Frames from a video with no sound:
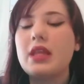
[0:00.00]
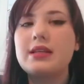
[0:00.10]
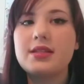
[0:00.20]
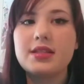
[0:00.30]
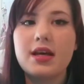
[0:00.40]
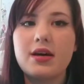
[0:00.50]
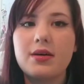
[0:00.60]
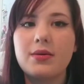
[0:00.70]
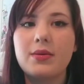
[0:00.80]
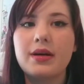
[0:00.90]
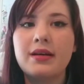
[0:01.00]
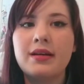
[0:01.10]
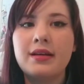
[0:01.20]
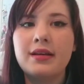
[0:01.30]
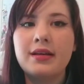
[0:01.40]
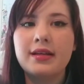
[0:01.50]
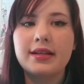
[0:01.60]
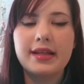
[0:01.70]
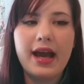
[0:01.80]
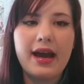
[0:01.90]
So
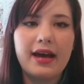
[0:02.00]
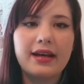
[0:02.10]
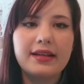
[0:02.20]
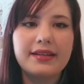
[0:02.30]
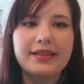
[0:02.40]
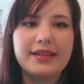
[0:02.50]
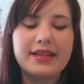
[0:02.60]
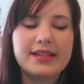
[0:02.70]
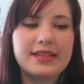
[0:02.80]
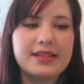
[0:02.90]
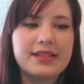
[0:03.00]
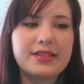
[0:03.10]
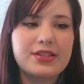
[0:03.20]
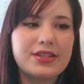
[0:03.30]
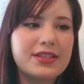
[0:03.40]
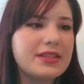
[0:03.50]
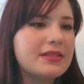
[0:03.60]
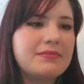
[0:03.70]
yeah, this is just